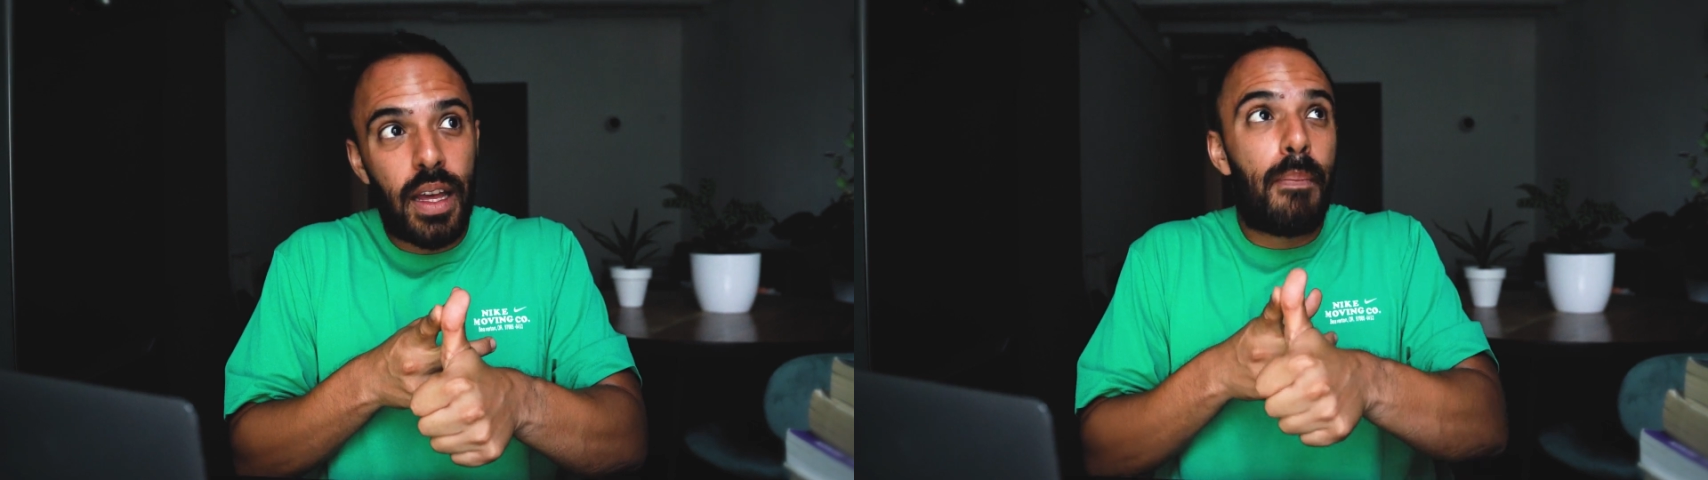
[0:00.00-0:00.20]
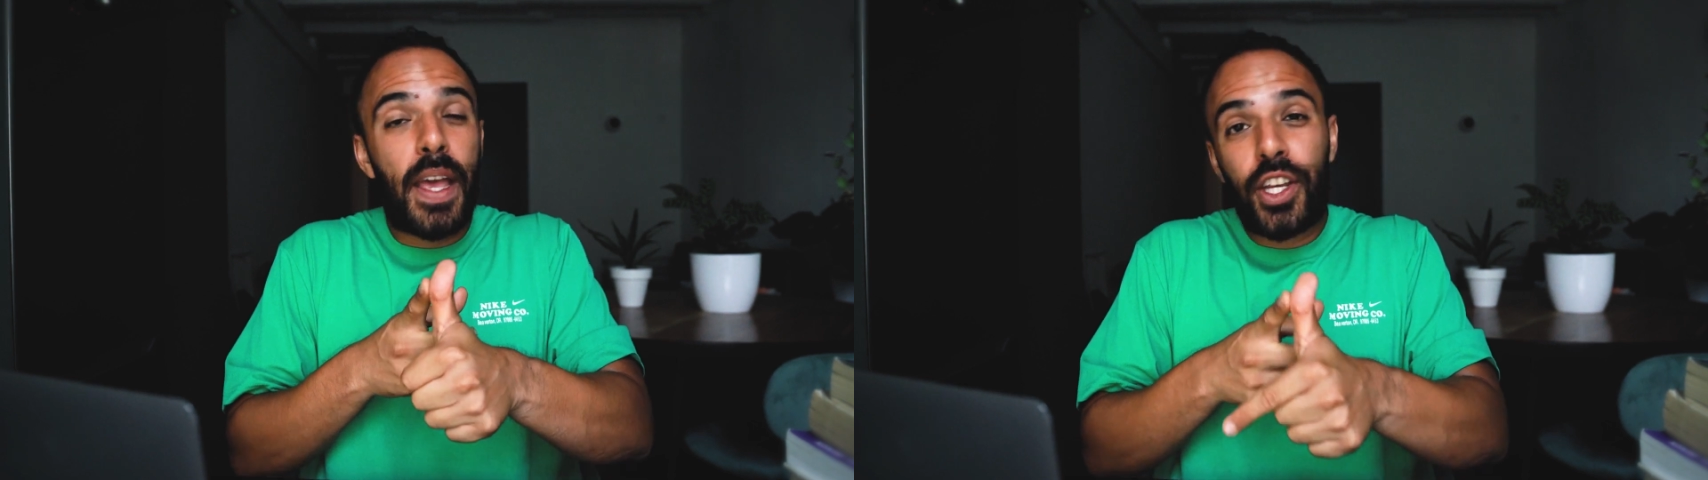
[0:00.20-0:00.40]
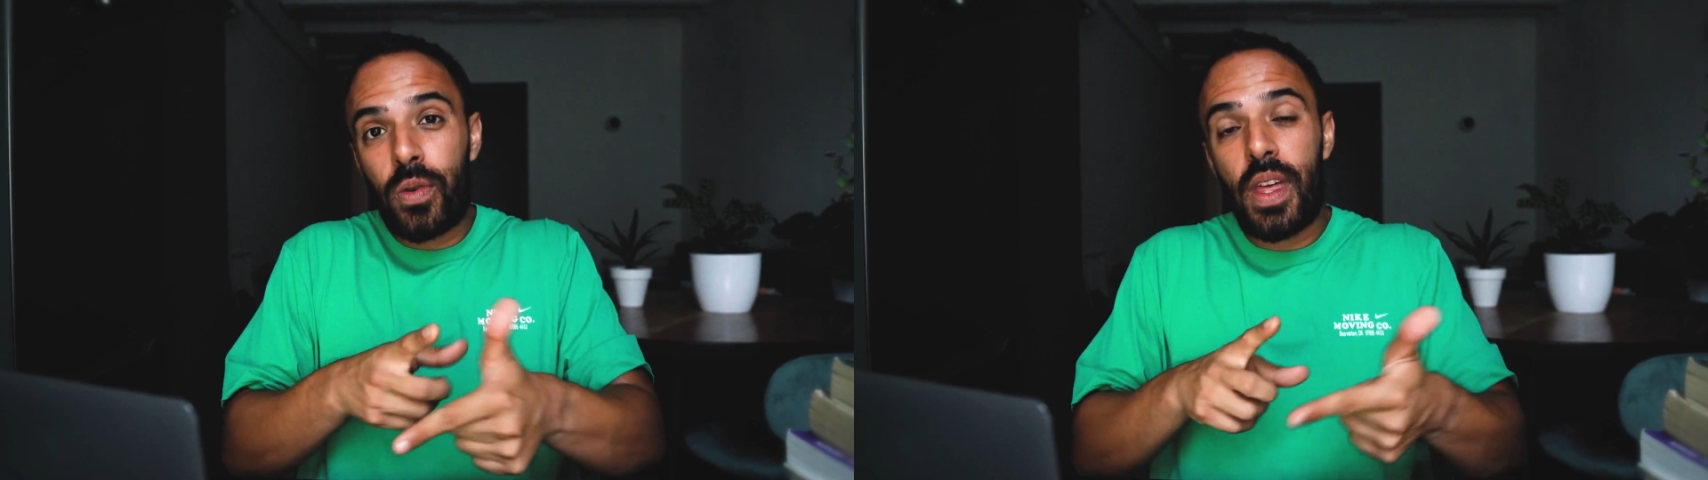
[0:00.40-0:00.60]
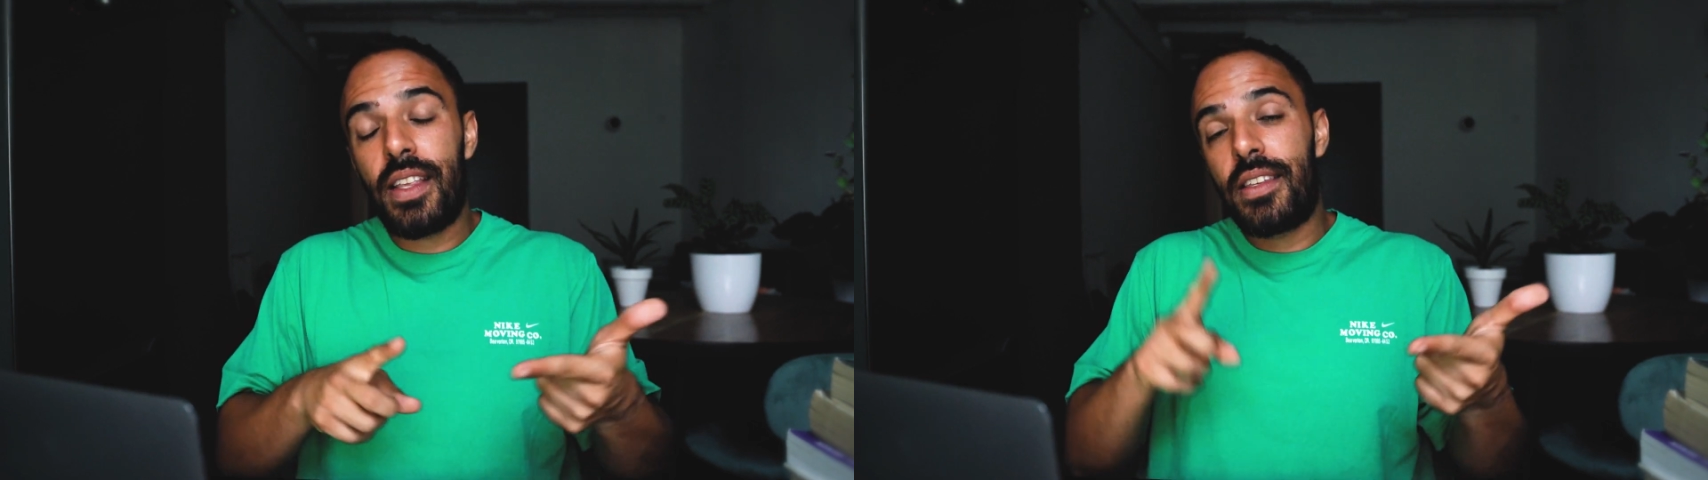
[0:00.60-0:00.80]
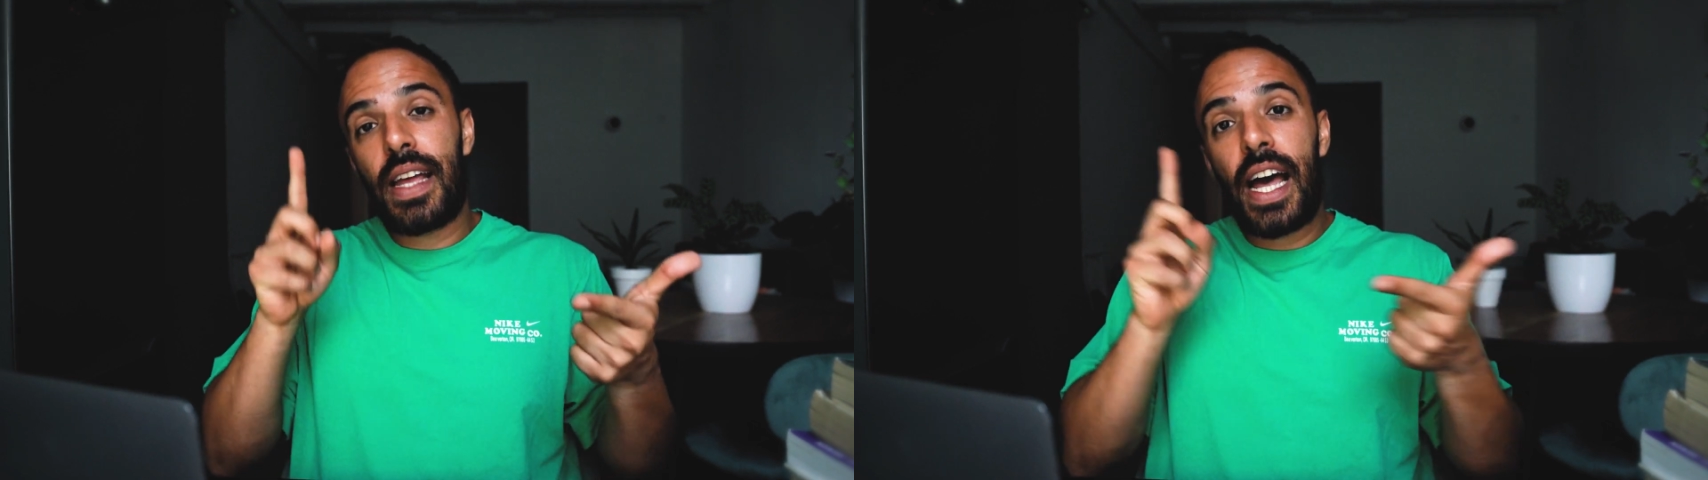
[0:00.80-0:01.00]
make sure that
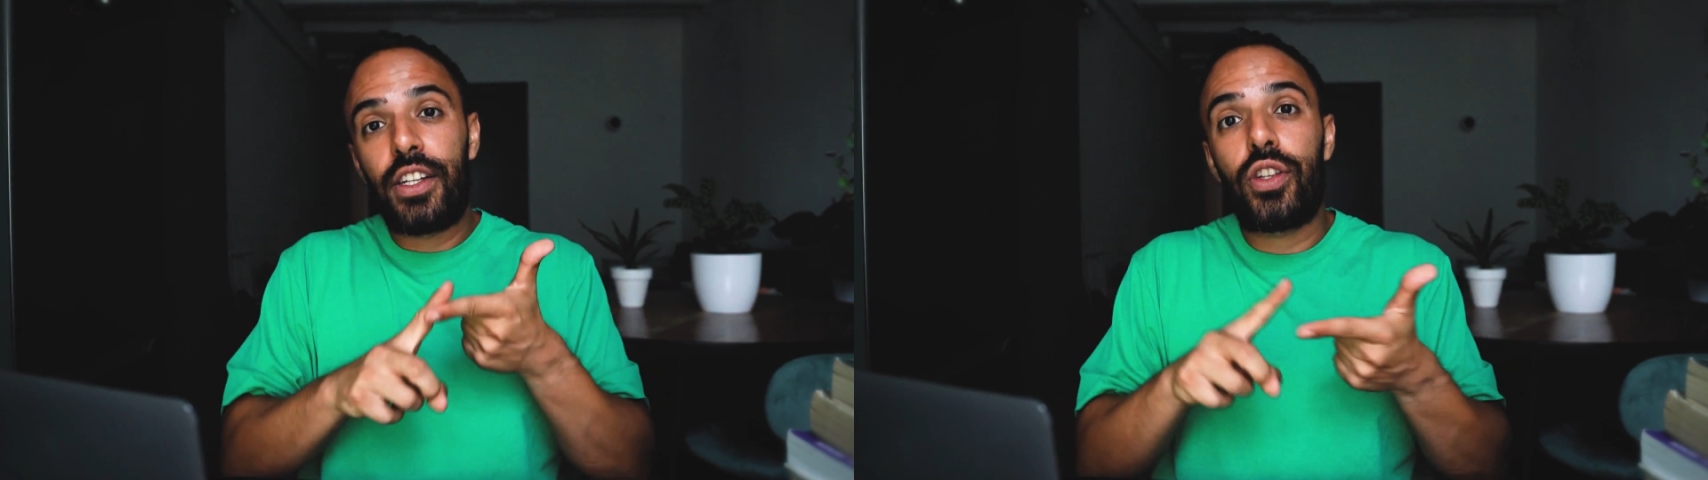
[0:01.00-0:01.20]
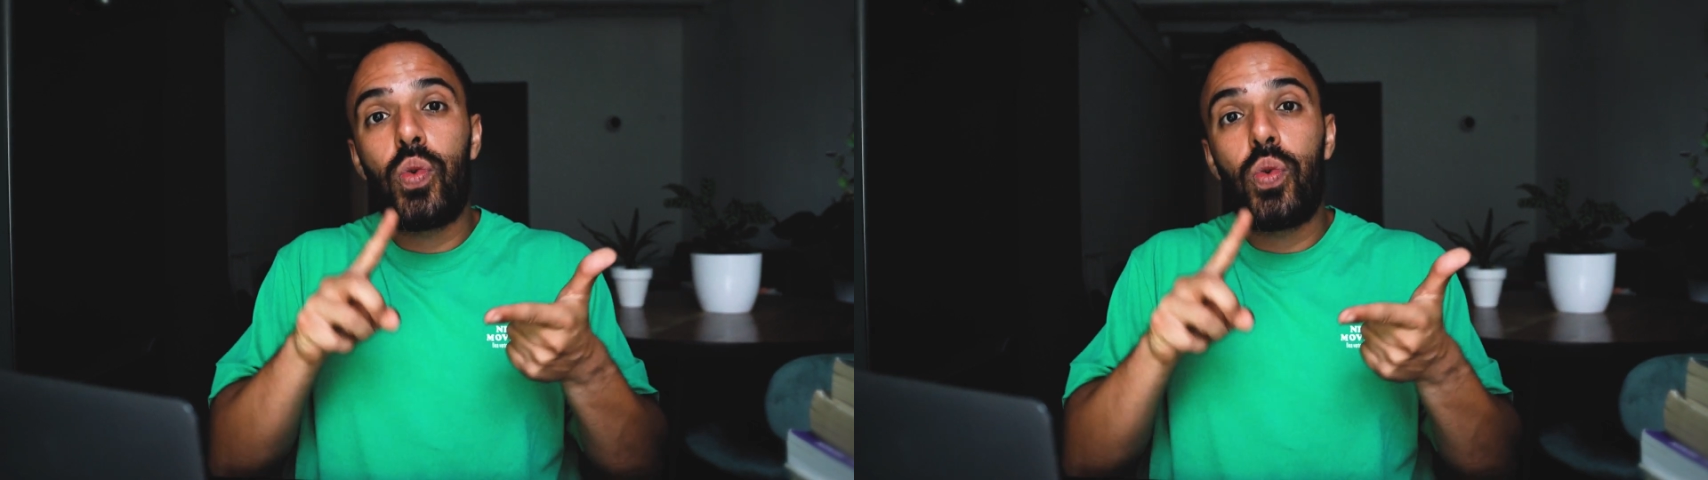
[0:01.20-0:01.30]
it's tied